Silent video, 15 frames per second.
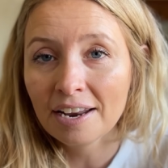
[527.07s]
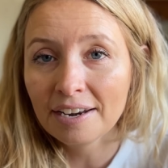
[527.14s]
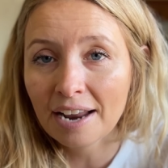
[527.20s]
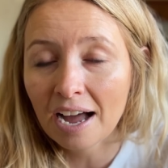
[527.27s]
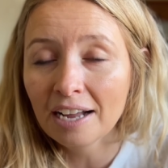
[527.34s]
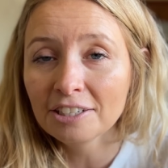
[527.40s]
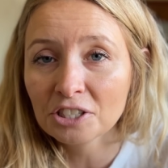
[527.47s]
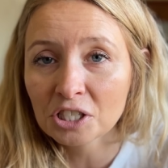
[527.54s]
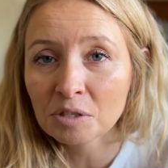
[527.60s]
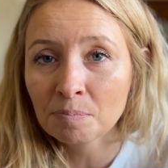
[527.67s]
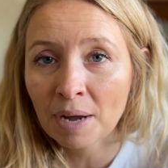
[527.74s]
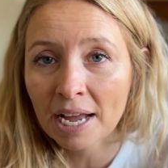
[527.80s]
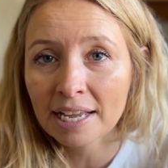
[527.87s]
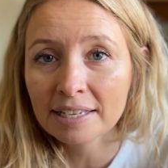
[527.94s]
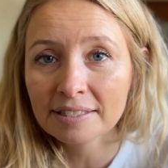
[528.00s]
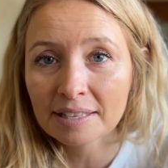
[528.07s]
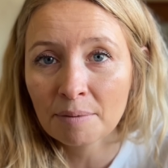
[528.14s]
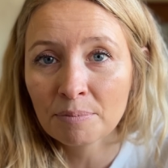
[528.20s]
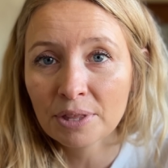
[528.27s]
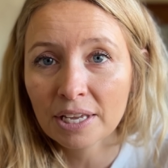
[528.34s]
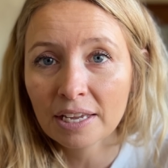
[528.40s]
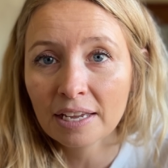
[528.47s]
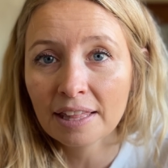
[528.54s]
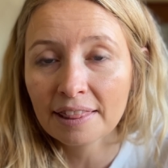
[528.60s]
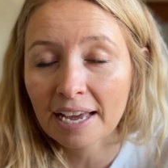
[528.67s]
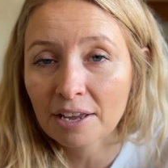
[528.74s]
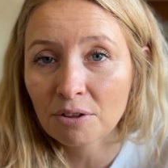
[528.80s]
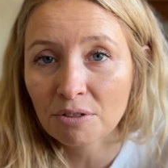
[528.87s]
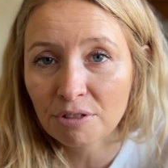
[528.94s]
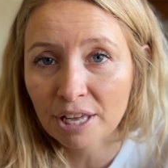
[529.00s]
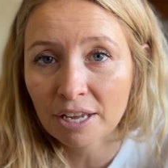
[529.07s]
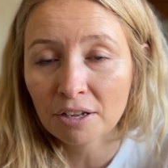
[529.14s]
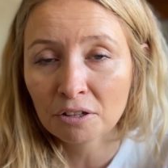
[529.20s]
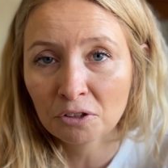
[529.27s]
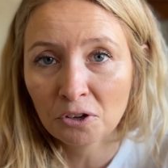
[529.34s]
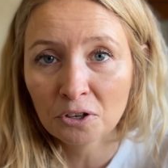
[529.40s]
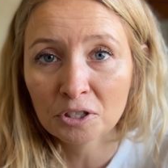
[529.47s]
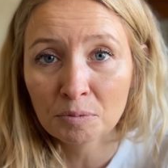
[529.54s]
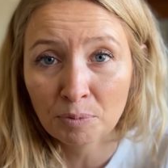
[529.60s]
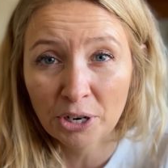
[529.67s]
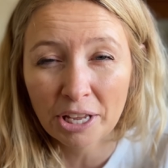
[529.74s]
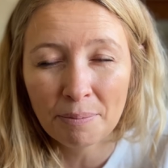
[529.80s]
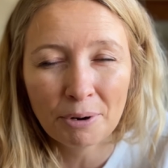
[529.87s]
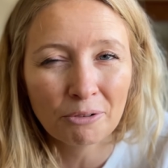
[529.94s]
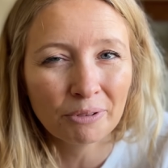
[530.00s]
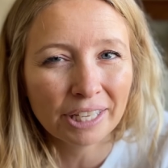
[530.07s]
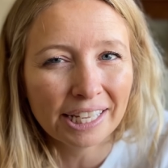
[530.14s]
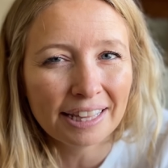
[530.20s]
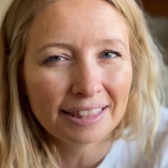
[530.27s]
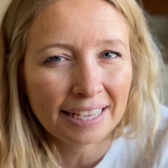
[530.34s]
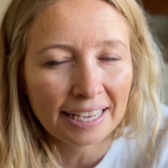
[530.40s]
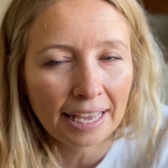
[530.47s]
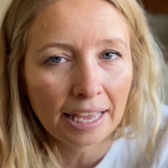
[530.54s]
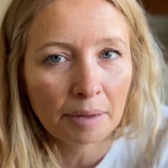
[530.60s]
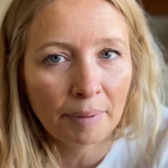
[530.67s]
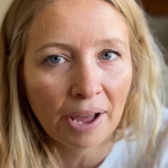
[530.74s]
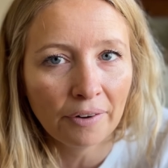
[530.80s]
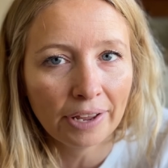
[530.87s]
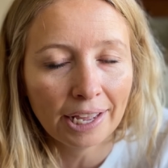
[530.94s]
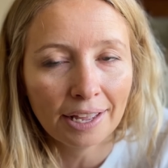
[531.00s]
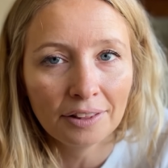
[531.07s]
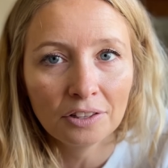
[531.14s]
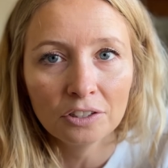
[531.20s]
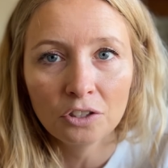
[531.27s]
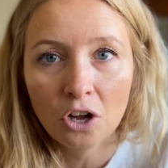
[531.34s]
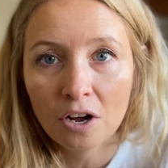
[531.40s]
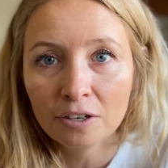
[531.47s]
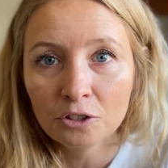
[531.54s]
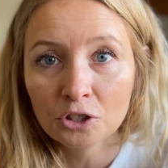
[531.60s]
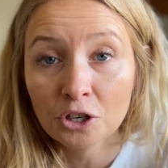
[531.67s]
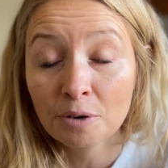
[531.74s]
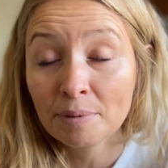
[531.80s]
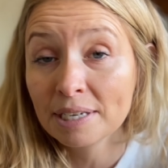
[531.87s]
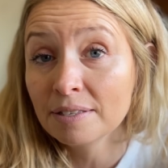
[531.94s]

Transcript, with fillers: Not just buying something that you think looks pretty, but really thinking about it in the long term.